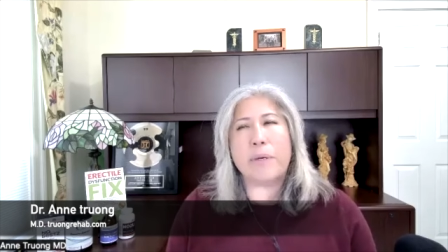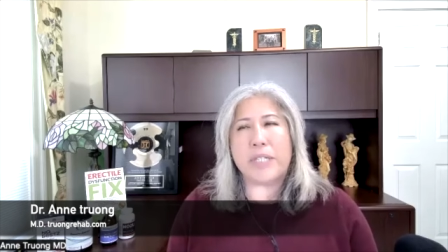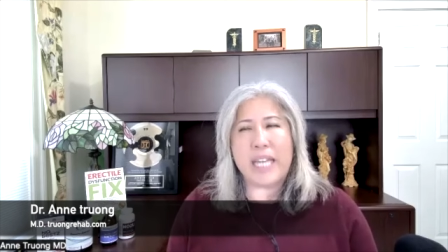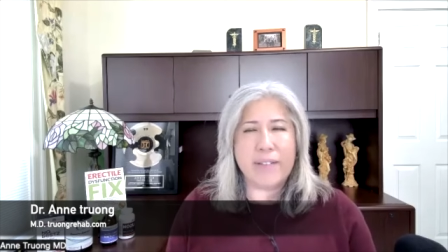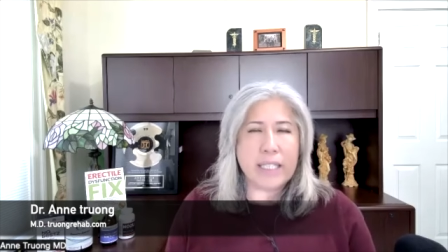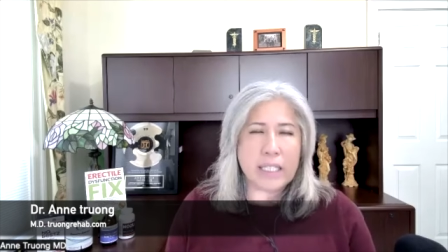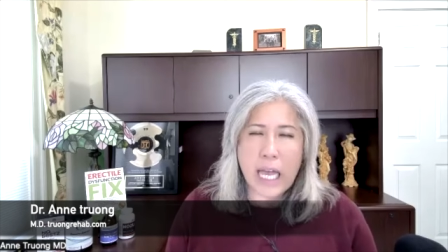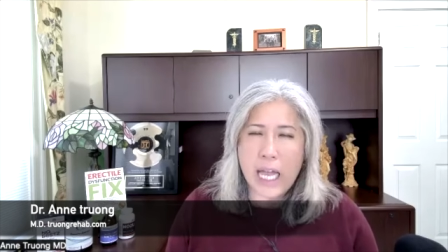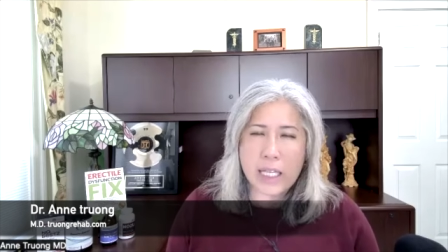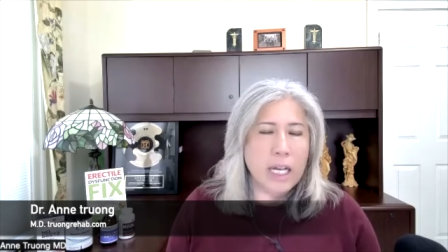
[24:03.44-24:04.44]
seven to
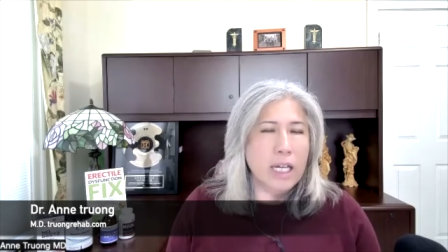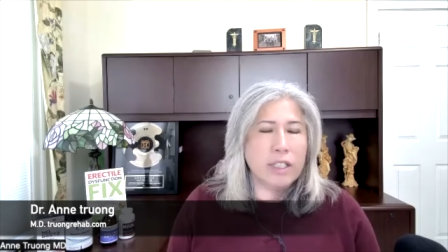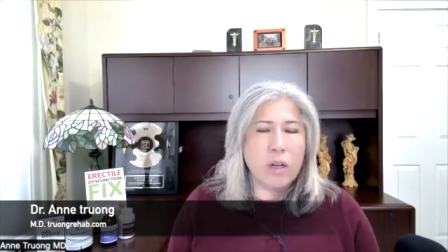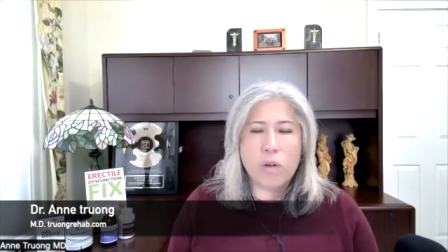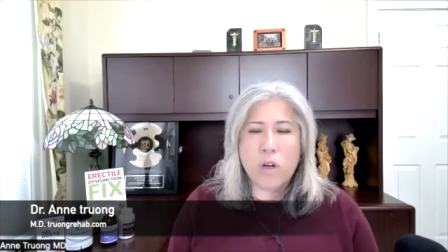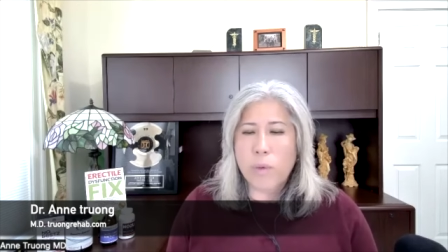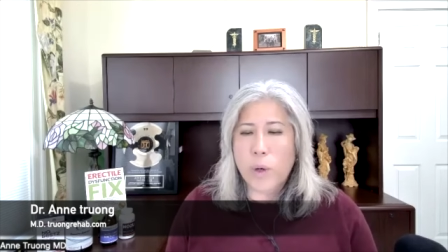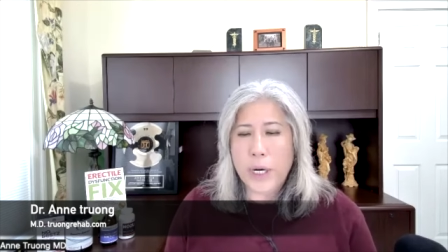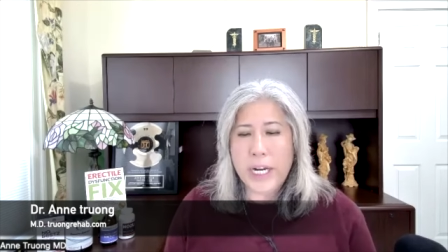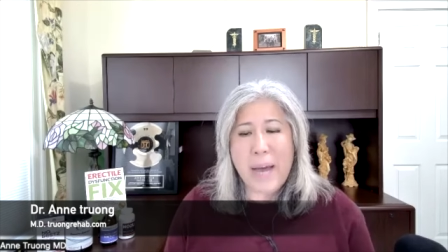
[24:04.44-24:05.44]
10. Don't yeah. go
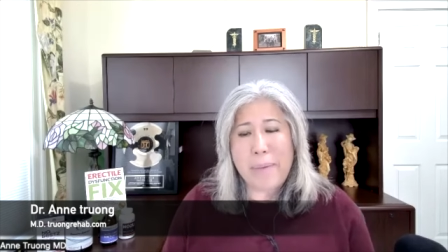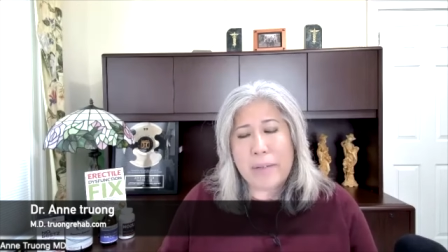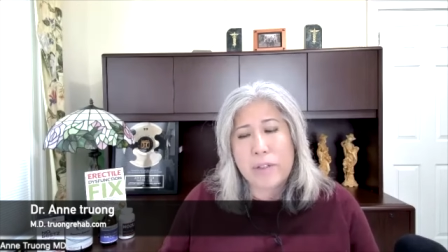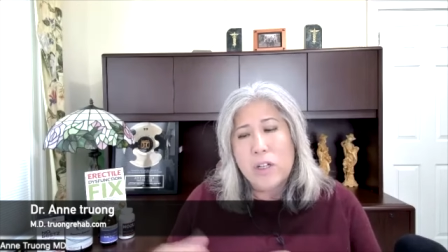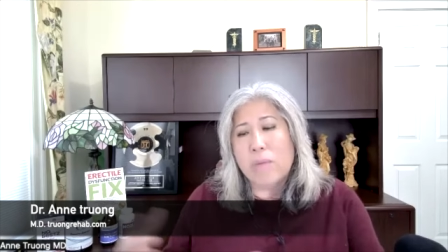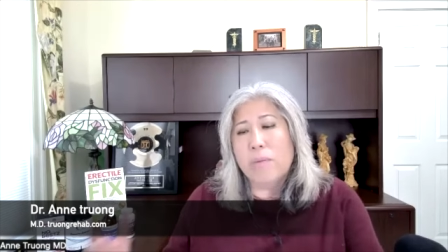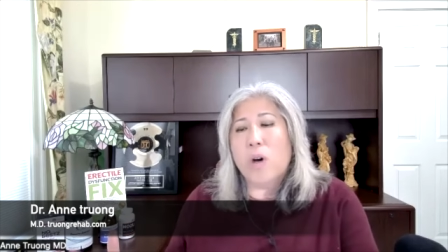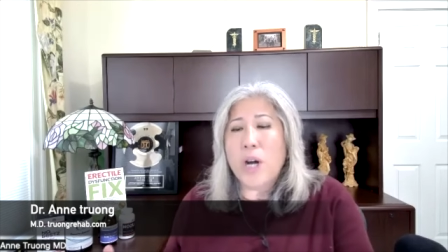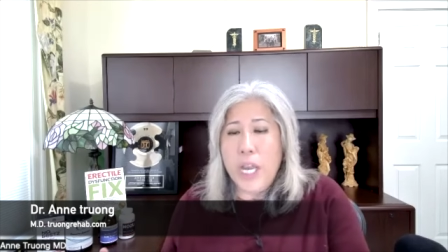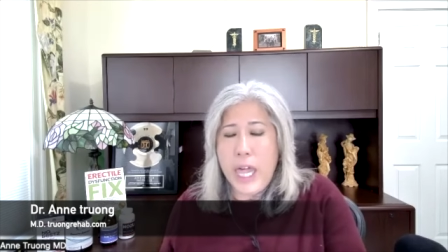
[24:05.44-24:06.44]
more than that because you go
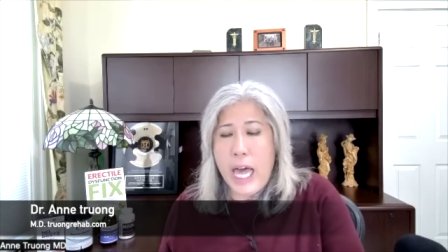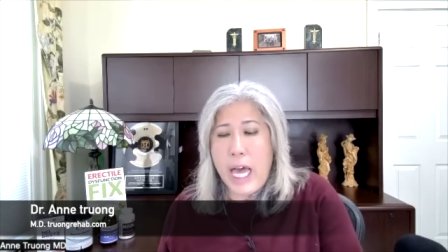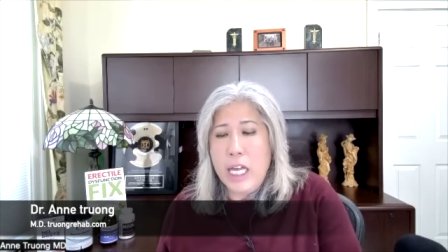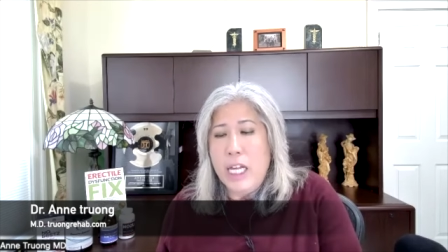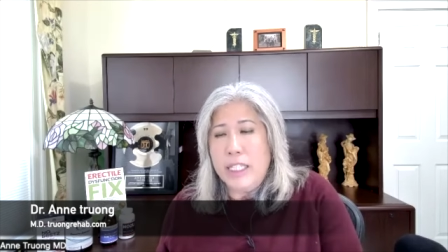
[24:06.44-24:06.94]
more than that,